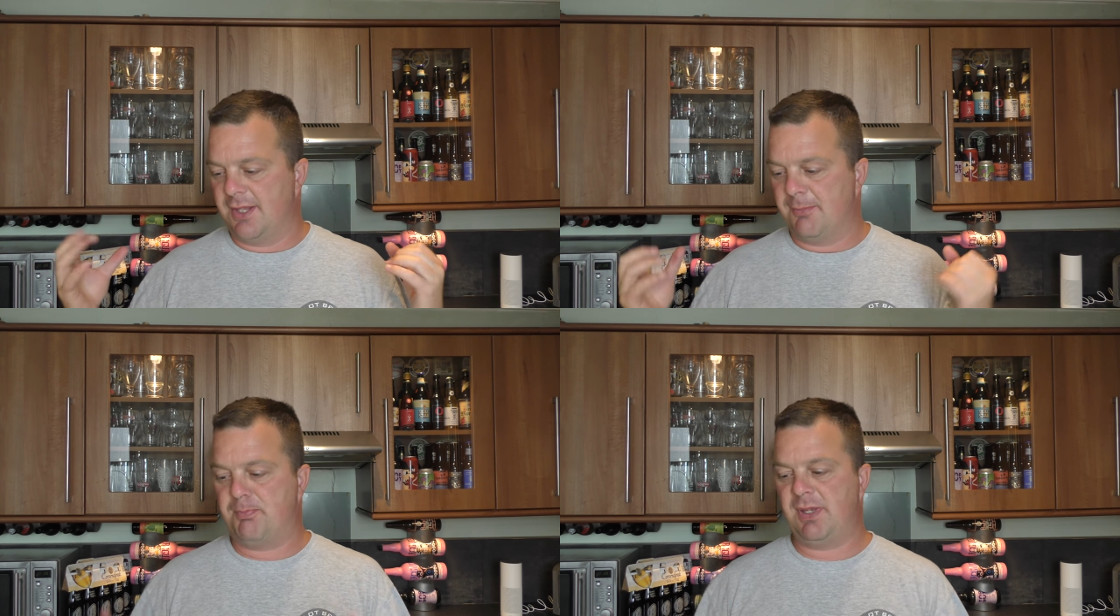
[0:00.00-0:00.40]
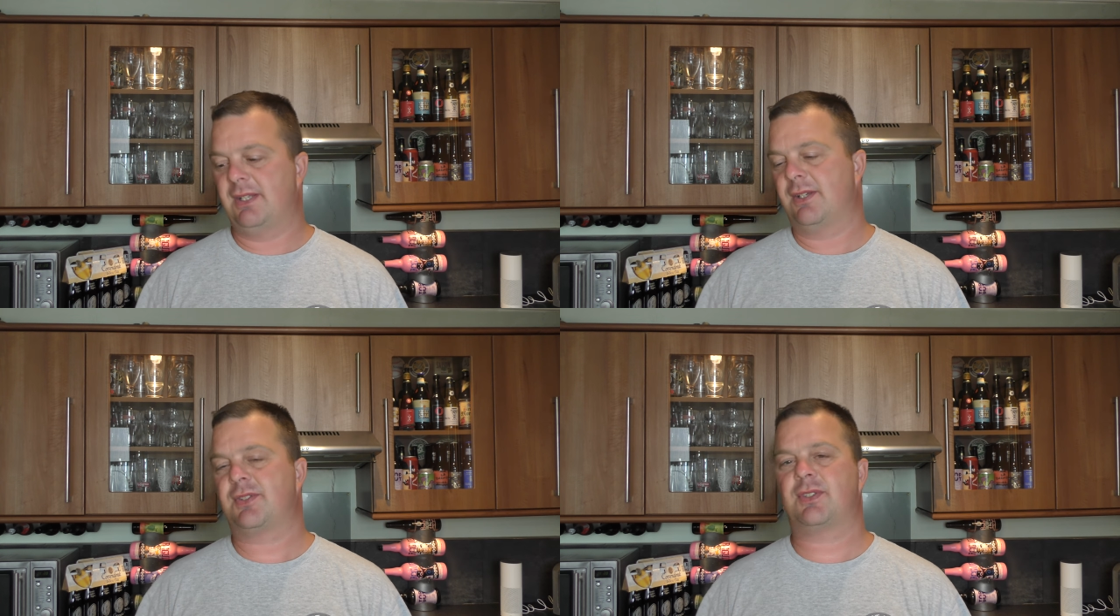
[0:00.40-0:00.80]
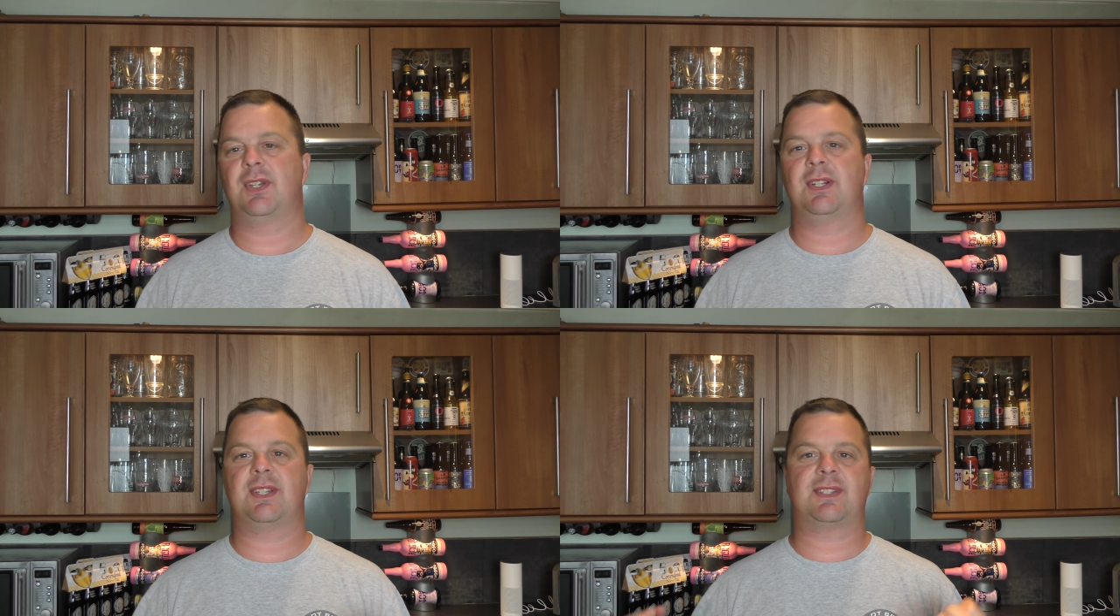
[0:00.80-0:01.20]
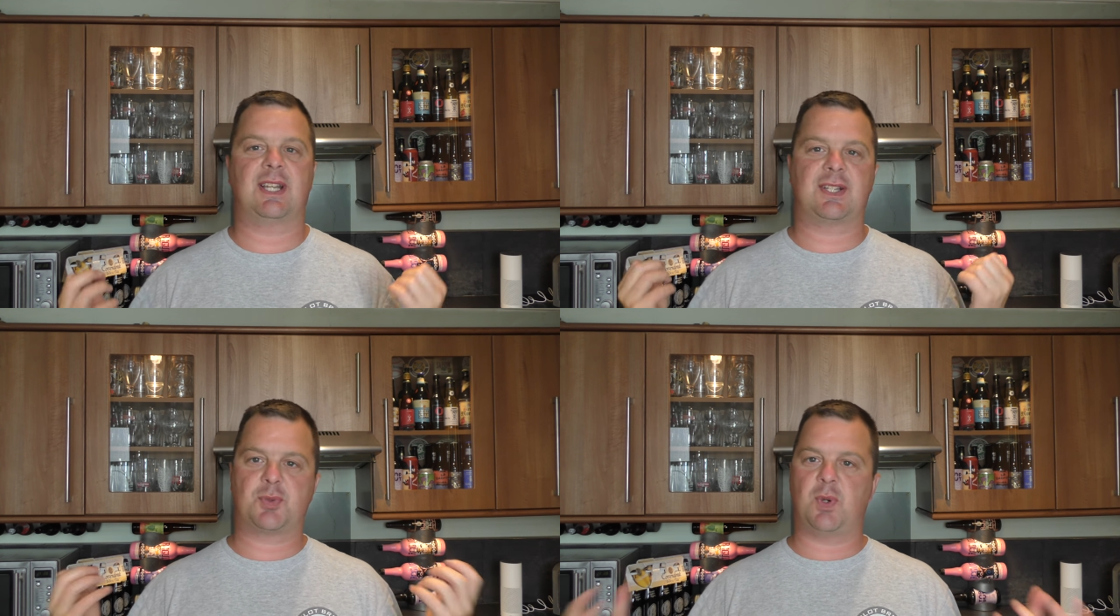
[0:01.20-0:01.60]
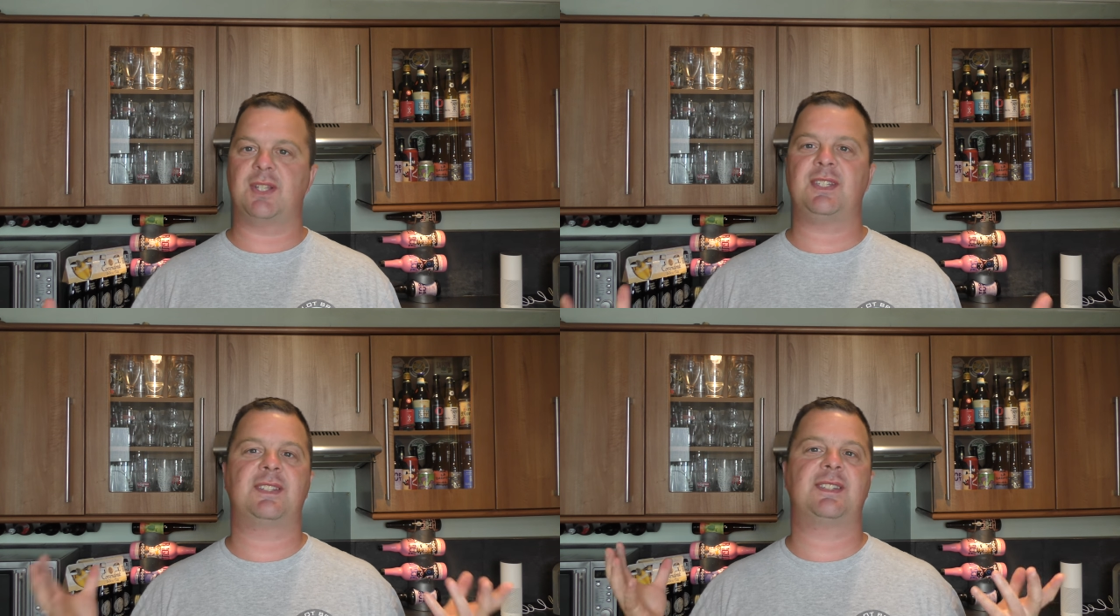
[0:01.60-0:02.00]
The beer looks good. It's that
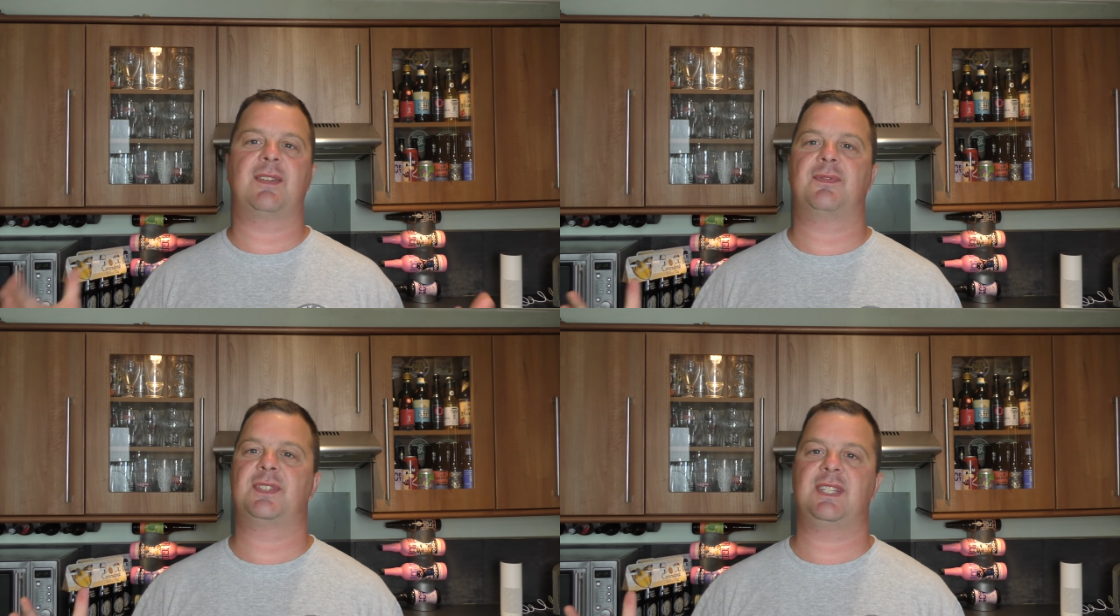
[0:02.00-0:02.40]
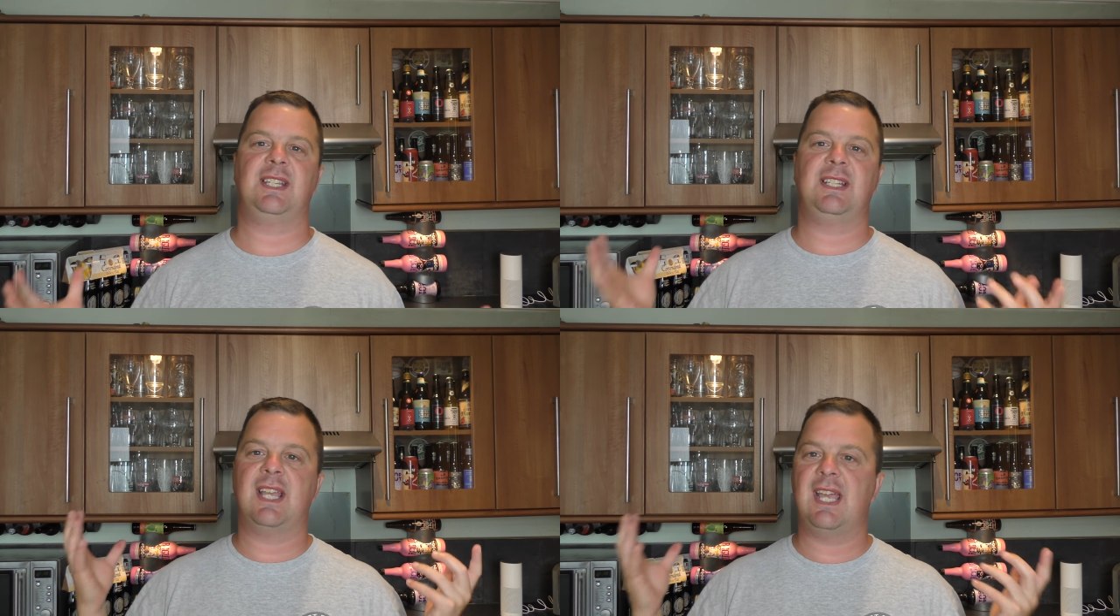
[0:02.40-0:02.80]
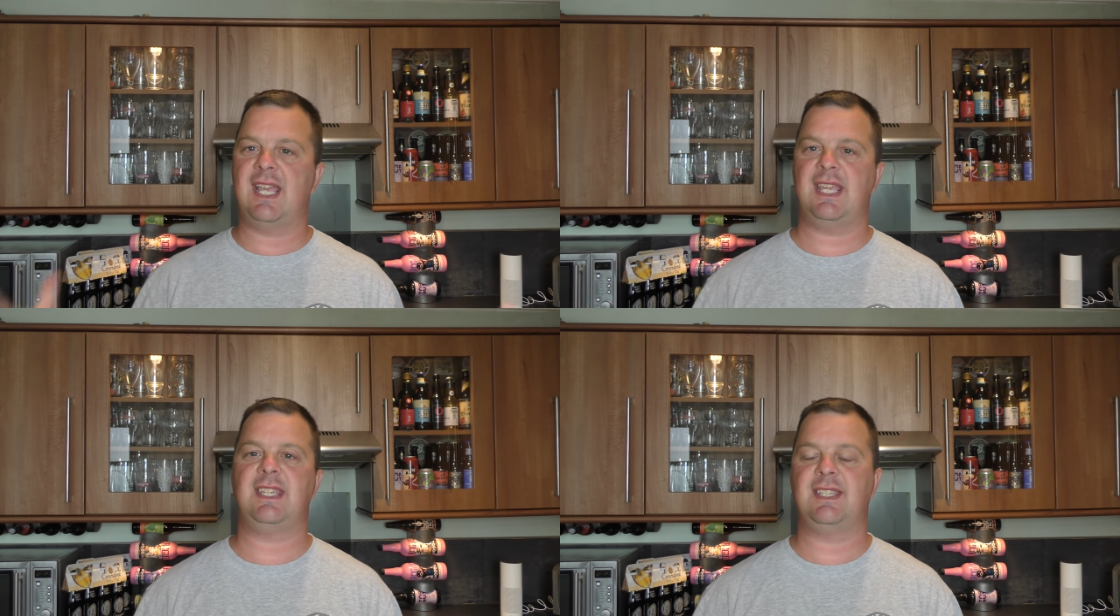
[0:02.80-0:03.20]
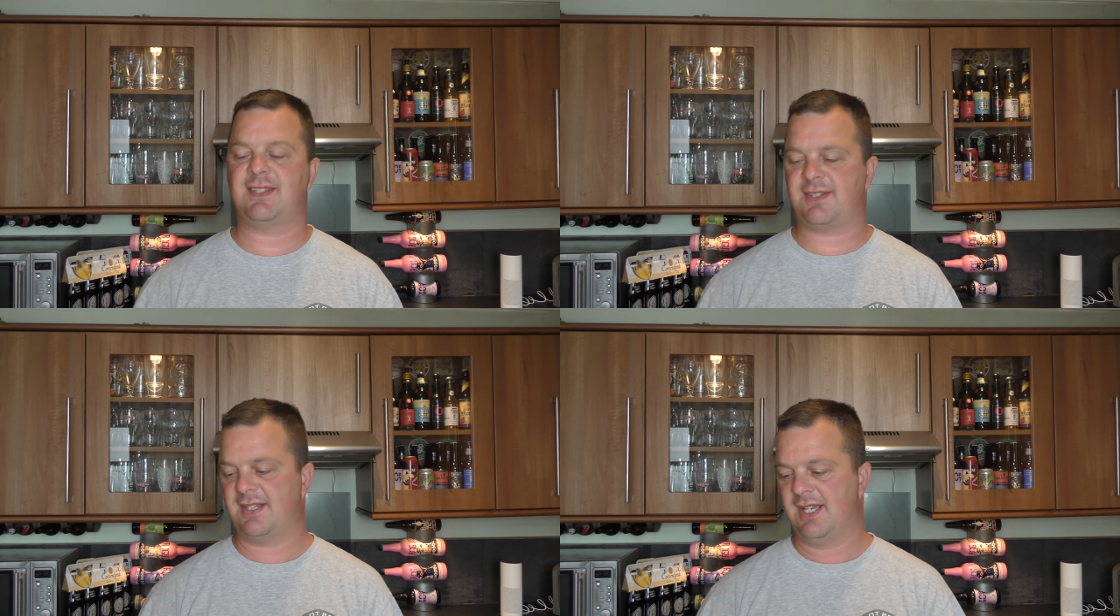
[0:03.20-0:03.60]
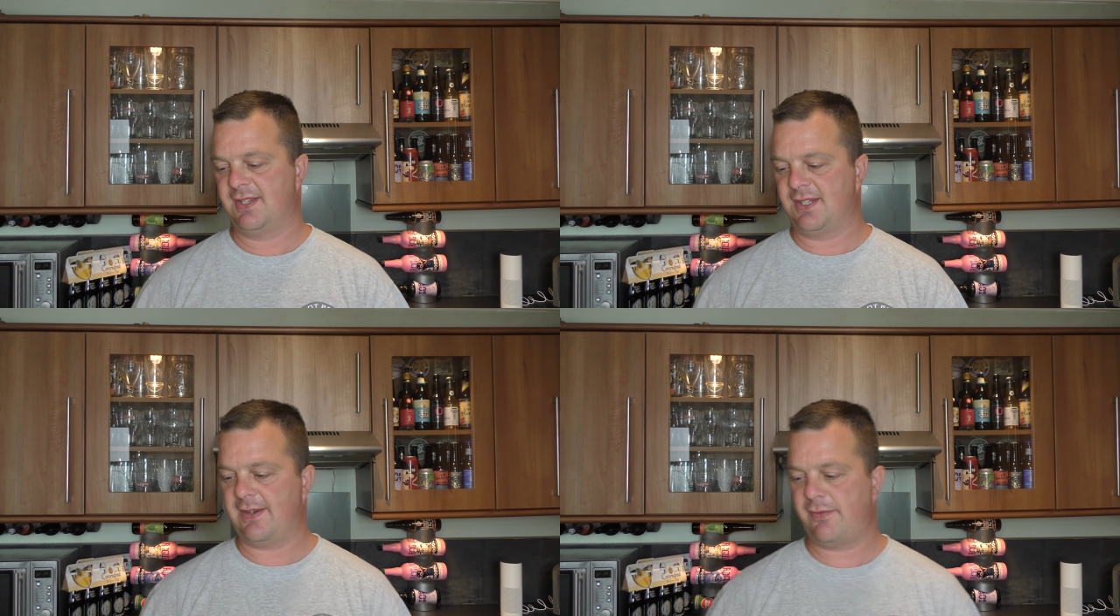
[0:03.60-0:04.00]
twenty seventeen haze
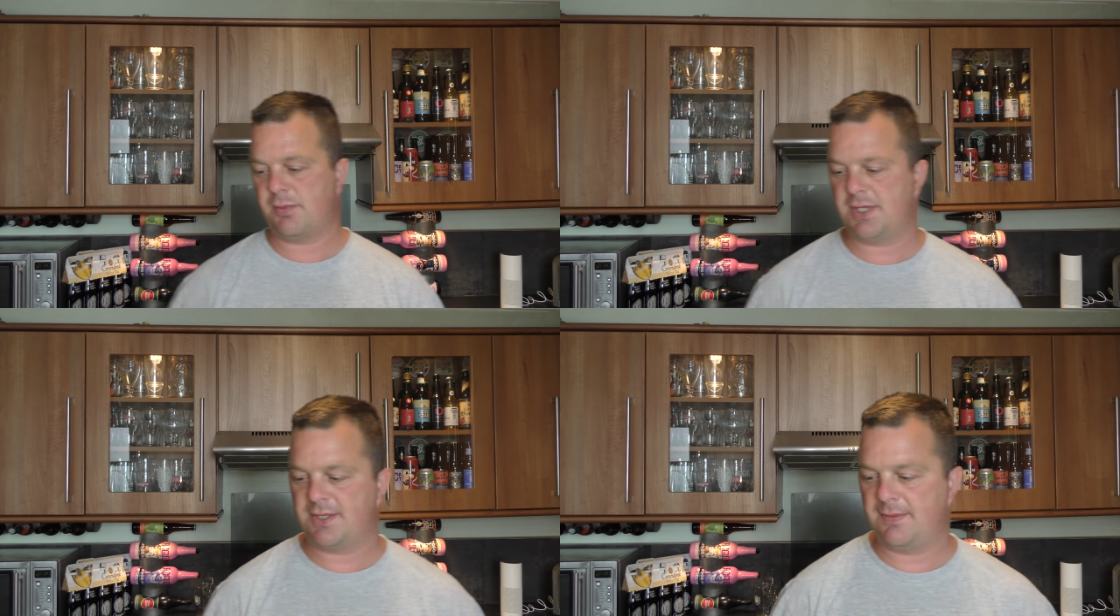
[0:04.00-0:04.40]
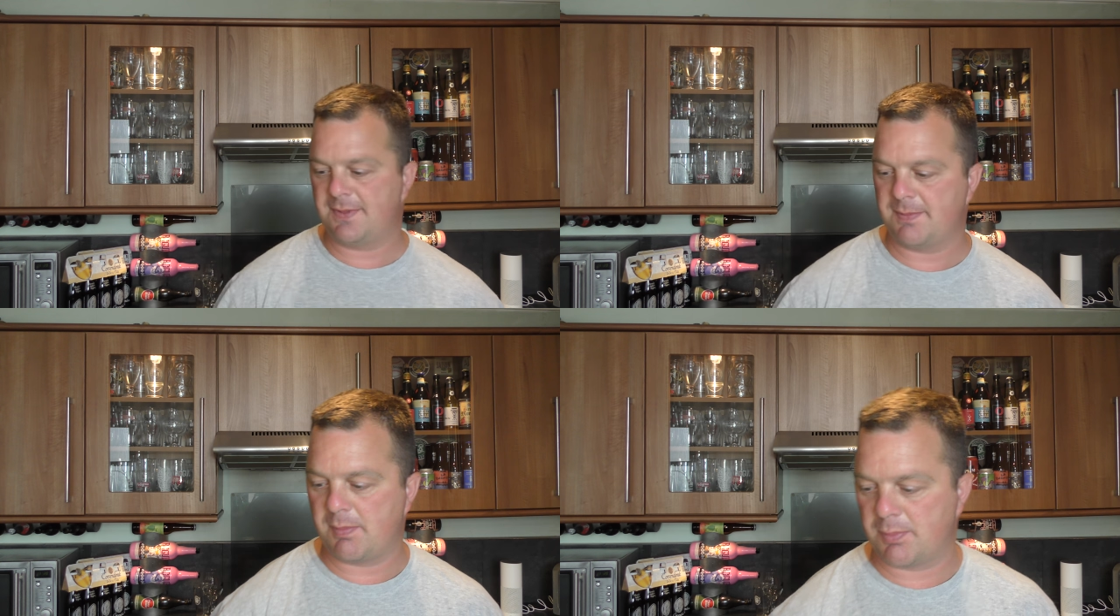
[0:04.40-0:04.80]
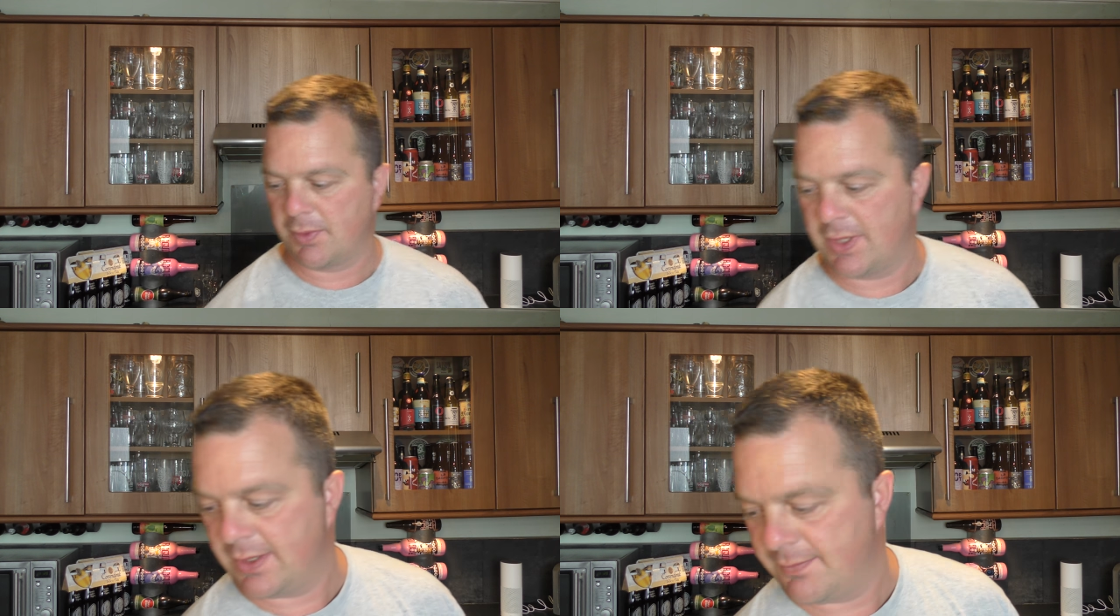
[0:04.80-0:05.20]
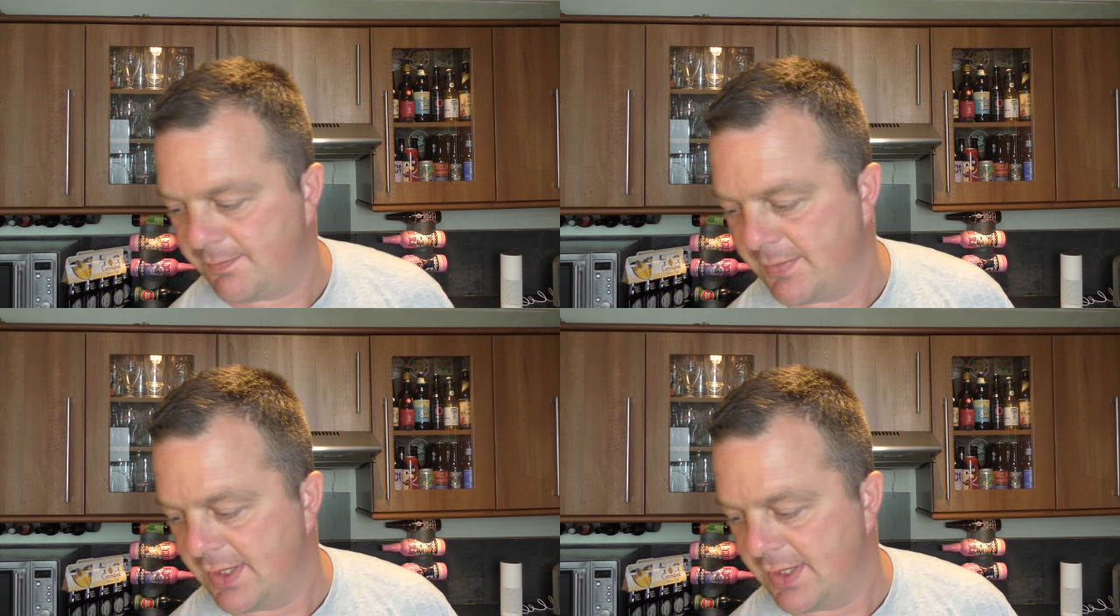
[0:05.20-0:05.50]
that everybody seems to be brewing.